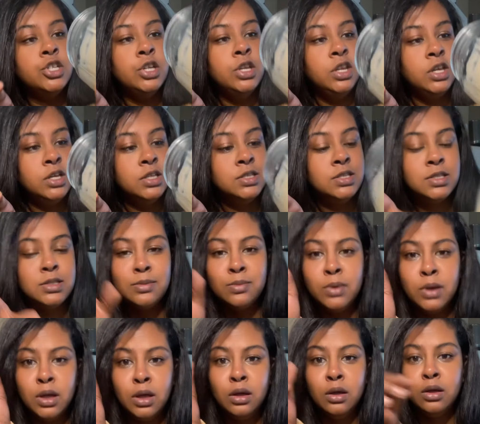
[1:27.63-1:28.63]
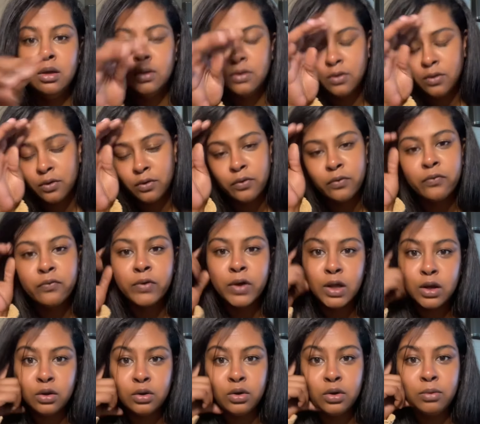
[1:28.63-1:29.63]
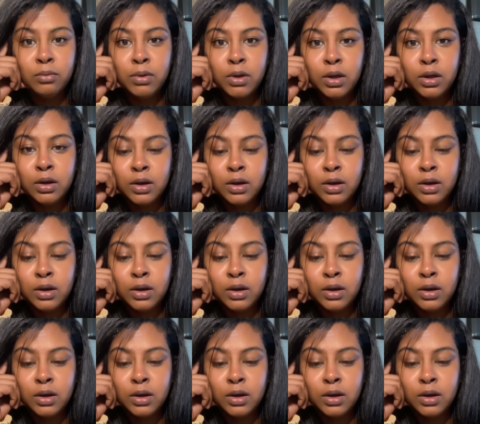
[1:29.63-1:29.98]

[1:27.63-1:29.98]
needs to be fed a little bit.